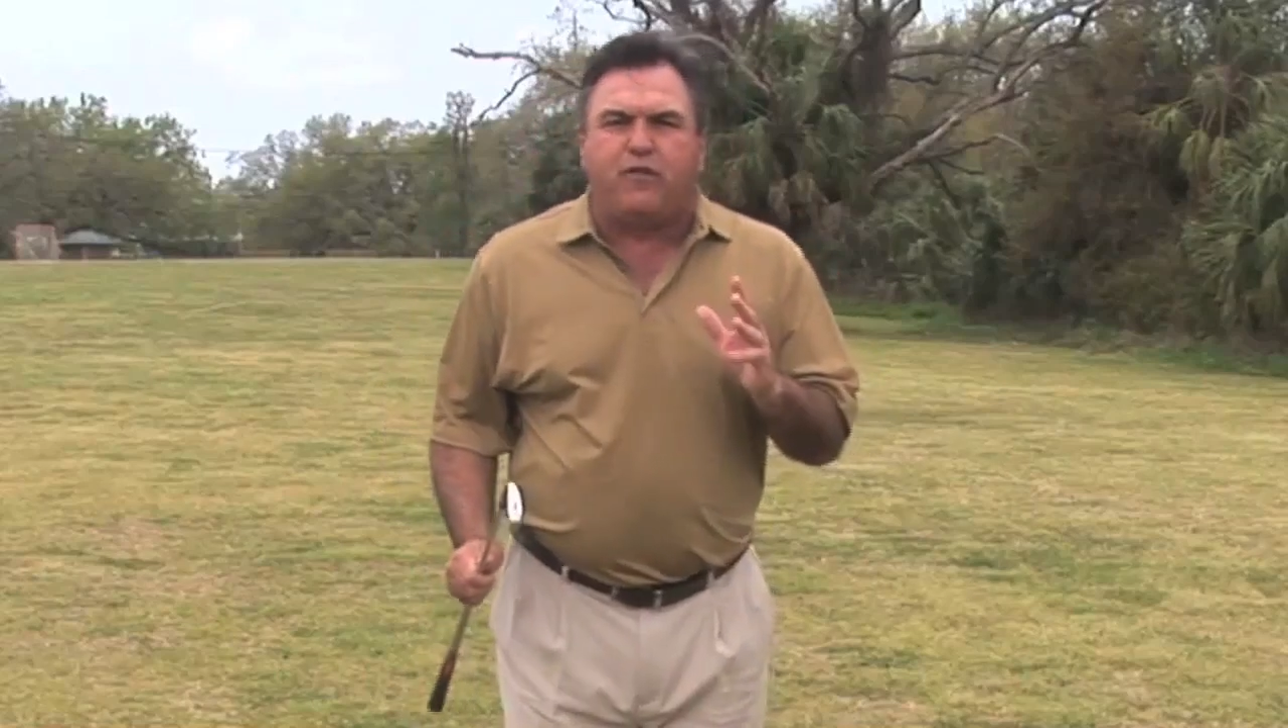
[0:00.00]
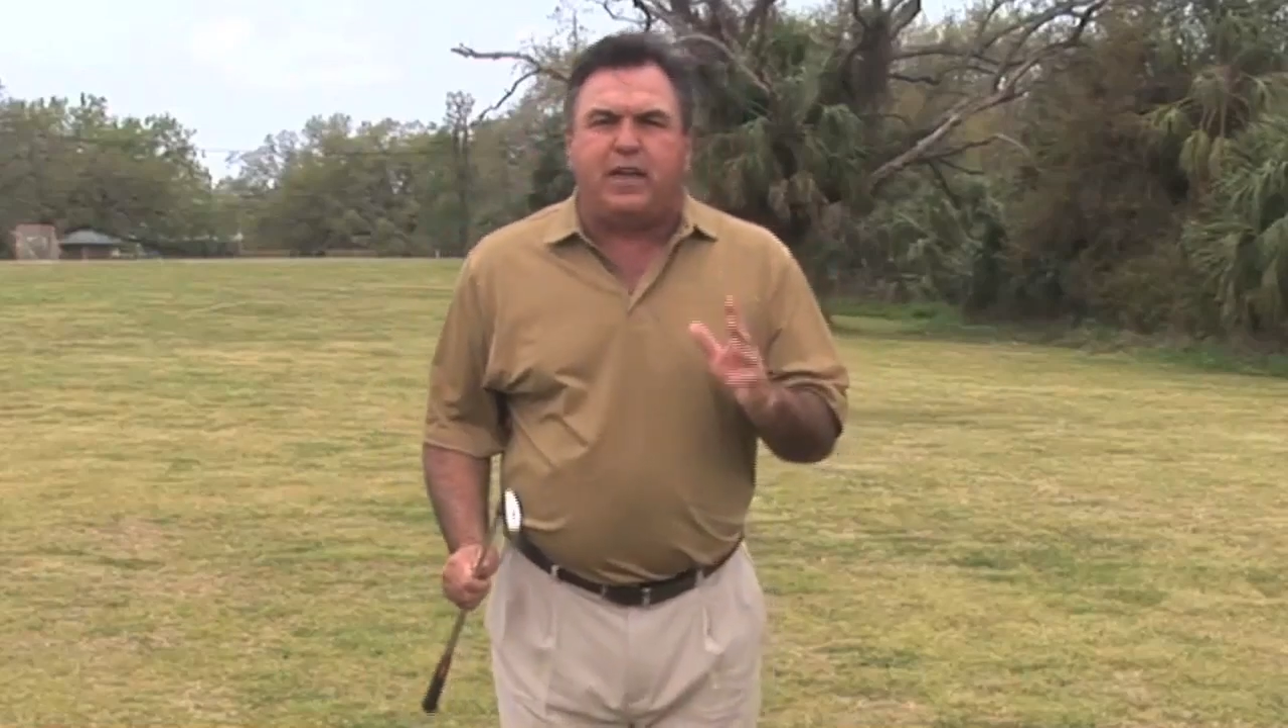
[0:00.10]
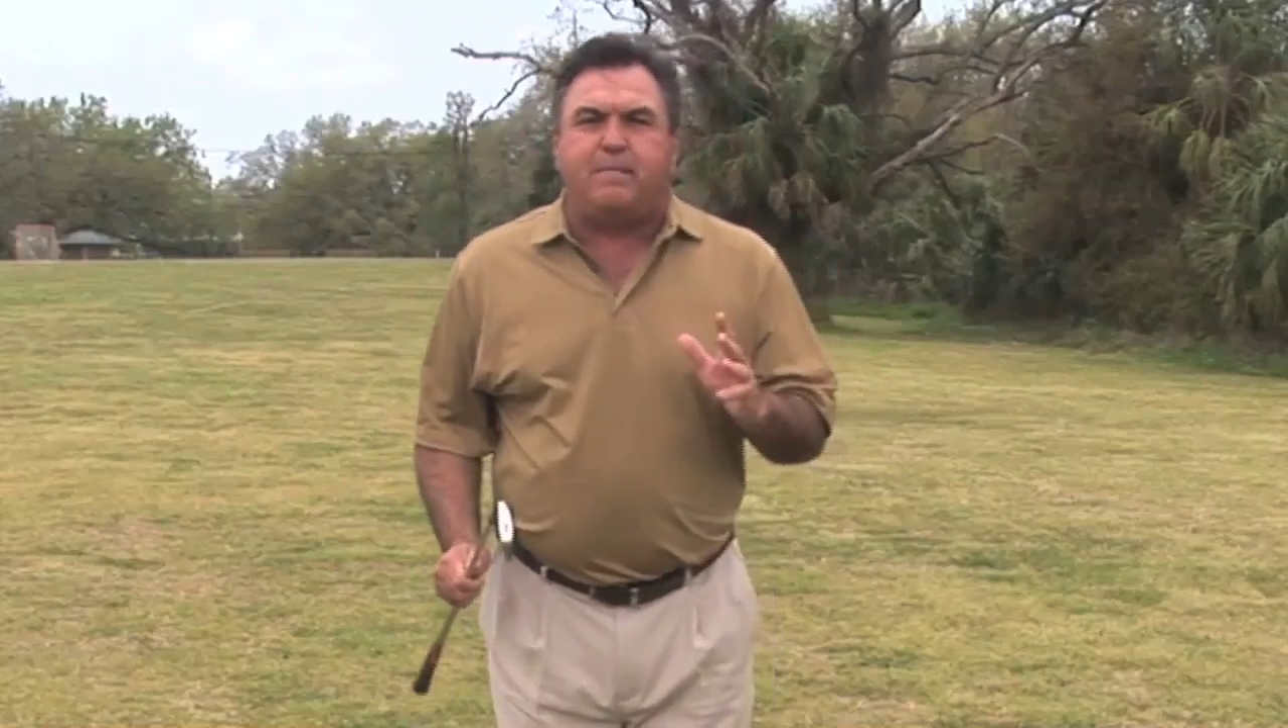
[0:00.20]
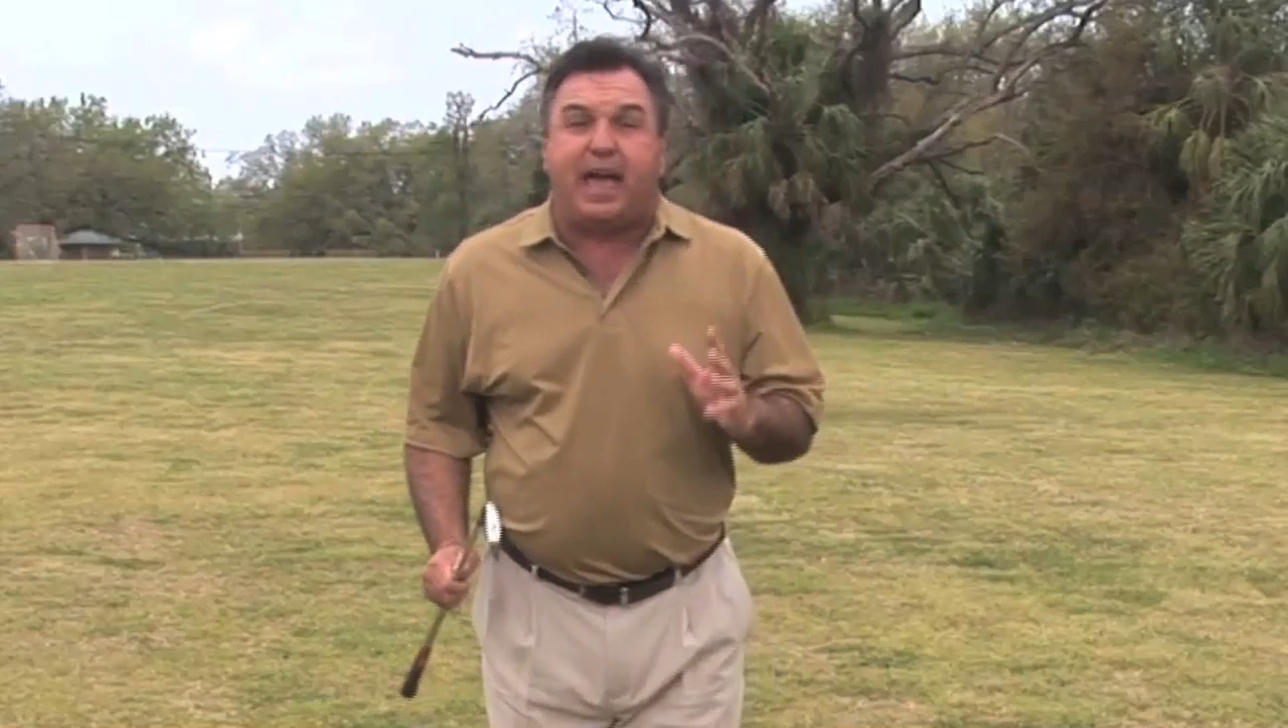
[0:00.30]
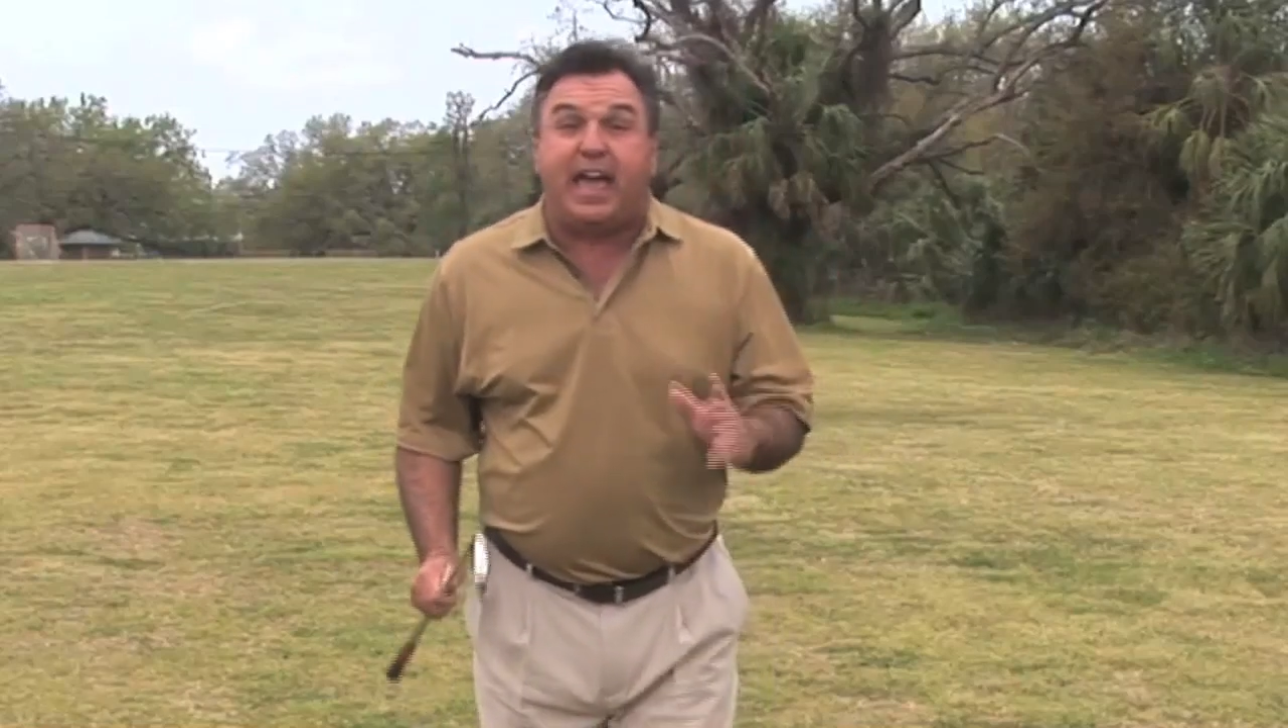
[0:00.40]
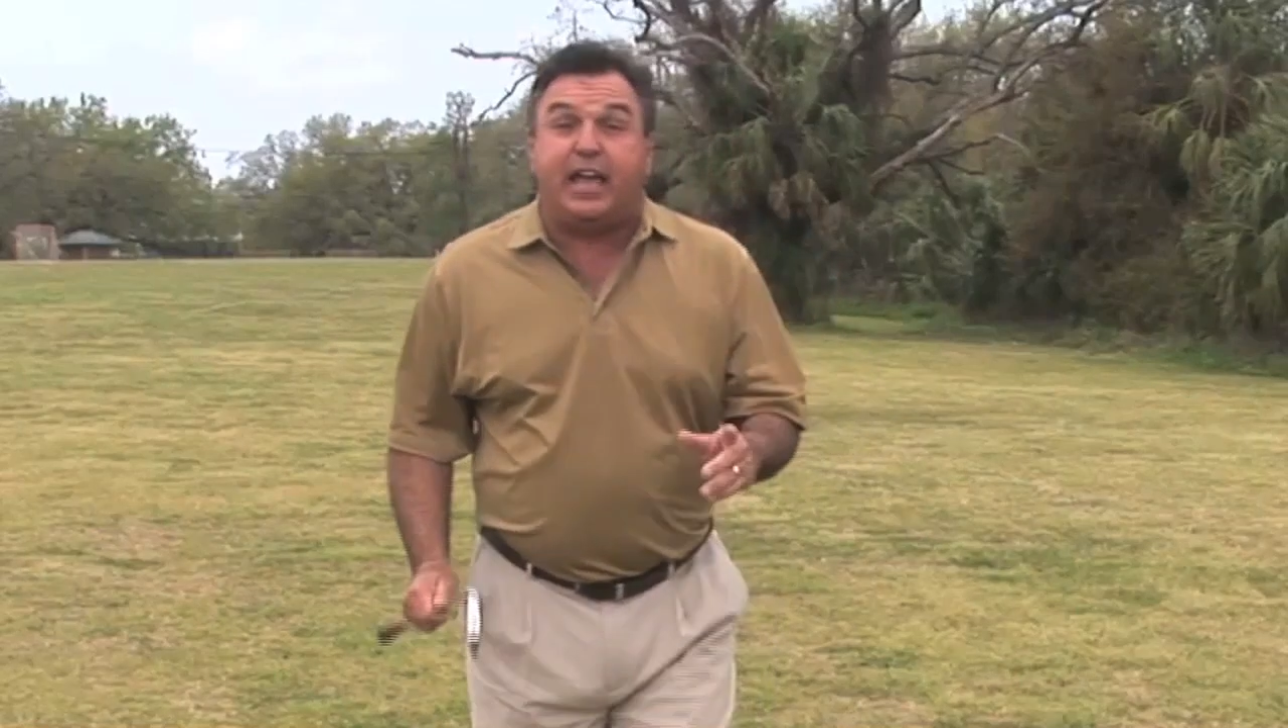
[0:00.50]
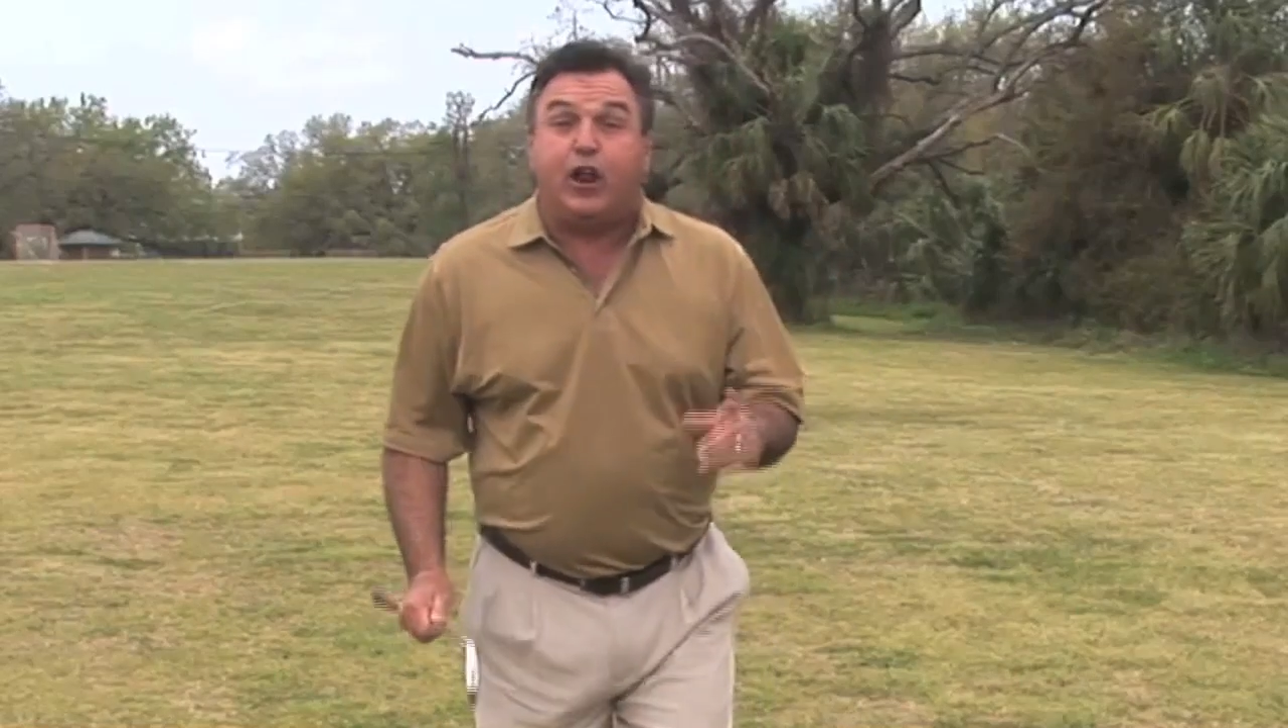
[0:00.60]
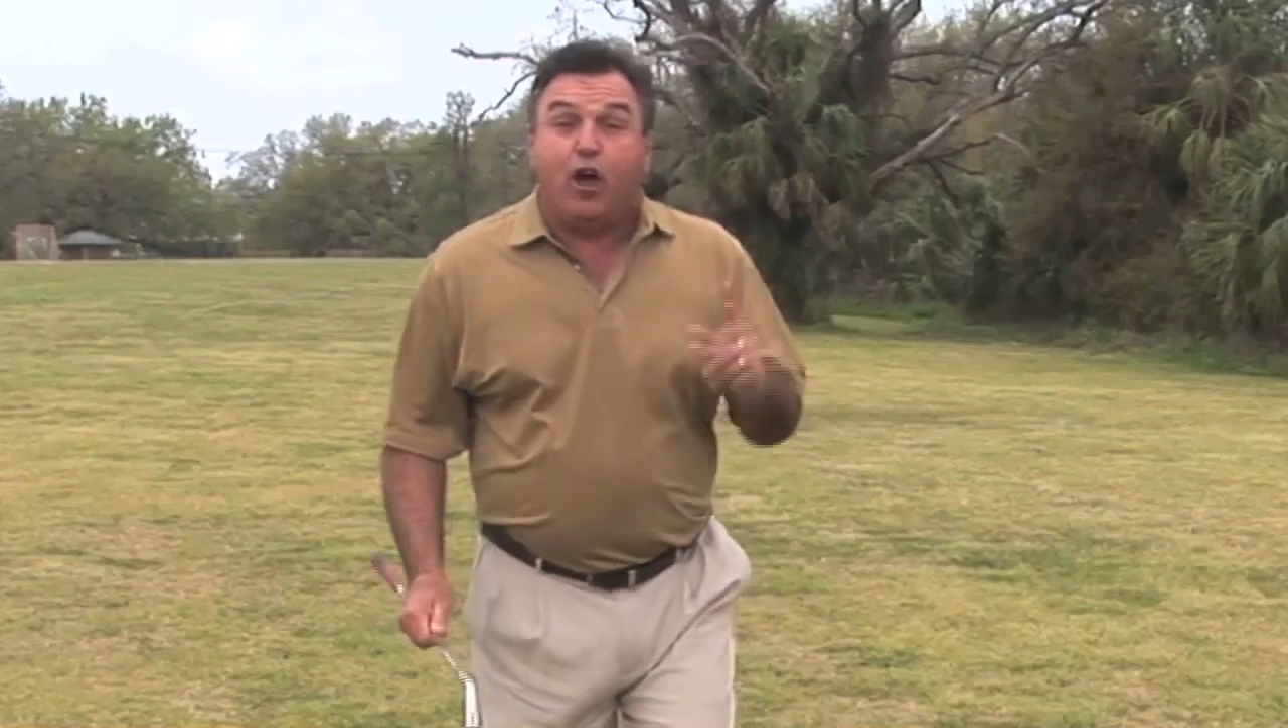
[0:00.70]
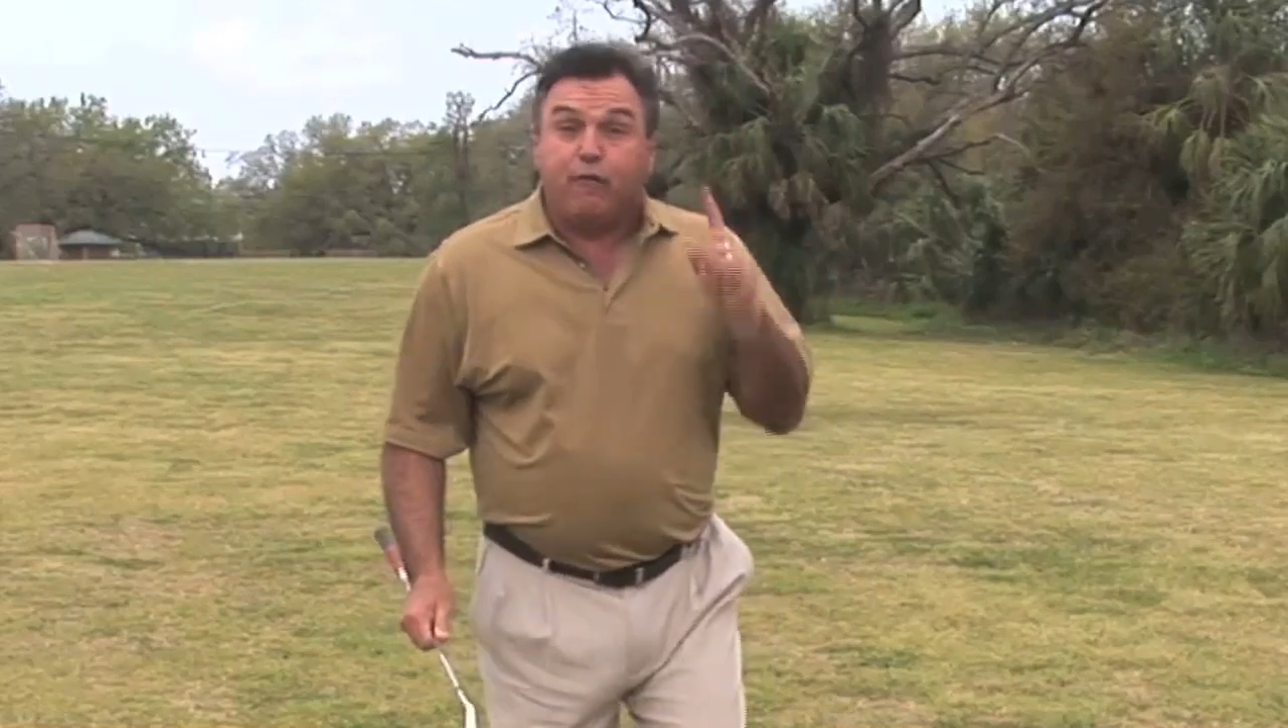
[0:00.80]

he made